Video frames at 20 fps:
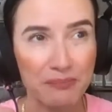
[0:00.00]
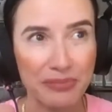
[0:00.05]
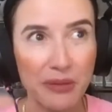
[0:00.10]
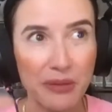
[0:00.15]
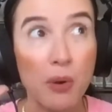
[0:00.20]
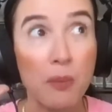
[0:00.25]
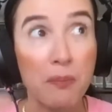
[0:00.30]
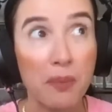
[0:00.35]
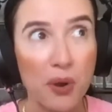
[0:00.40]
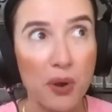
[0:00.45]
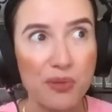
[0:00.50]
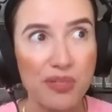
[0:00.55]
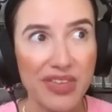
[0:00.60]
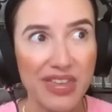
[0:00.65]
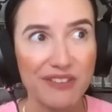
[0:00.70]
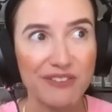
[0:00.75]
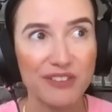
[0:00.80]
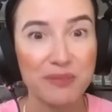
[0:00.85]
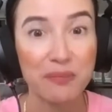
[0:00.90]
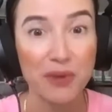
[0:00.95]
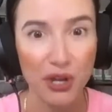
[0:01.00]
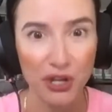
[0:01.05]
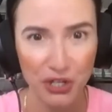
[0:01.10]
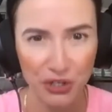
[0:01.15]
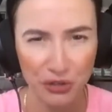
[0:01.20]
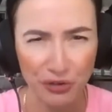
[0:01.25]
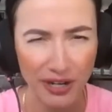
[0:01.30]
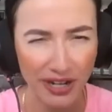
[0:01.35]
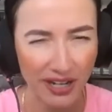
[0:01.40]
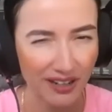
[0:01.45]
they were both given
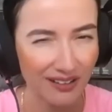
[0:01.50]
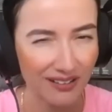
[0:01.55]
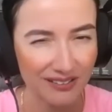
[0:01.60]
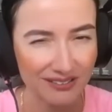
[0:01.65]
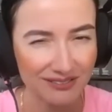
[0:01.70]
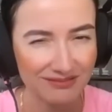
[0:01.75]
mercury